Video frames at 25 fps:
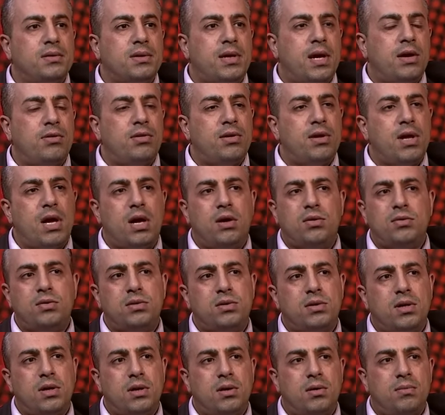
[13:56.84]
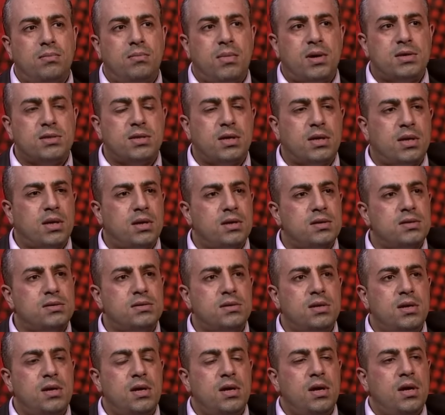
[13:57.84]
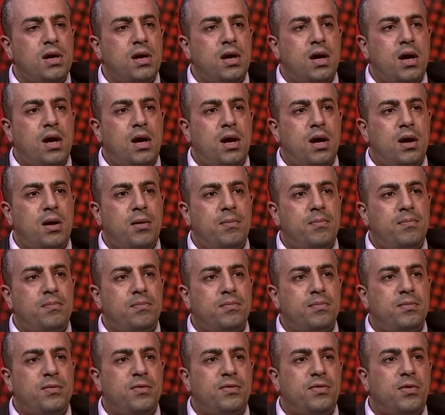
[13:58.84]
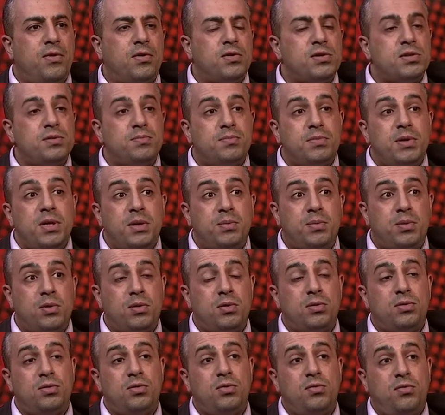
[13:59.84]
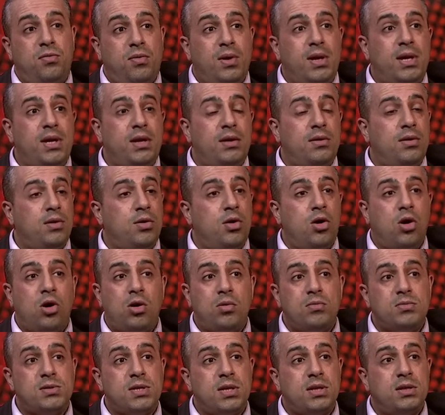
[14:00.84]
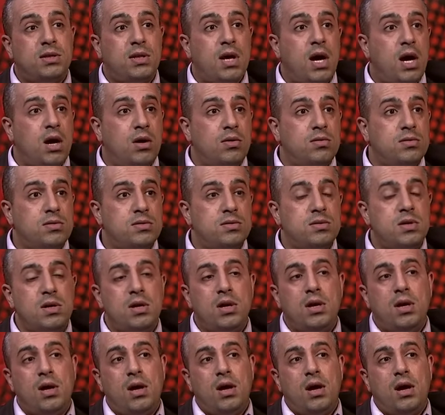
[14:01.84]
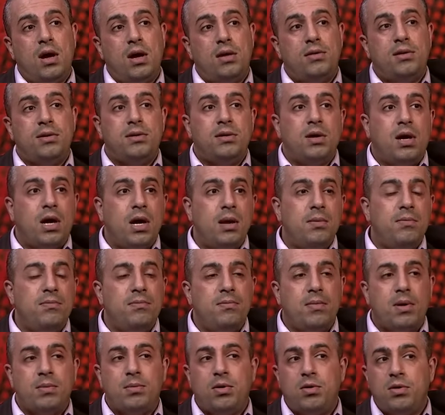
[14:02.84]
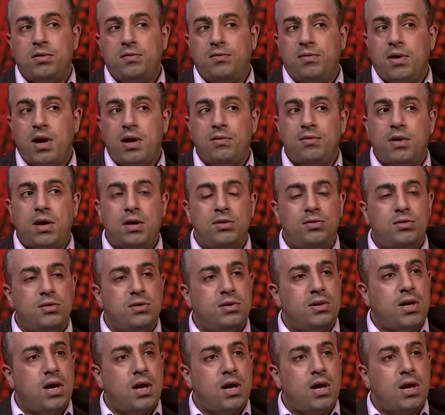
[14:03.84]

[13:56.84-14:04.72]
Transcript: carried out massacres, forced people to flee their homes and towns. At the time, about 500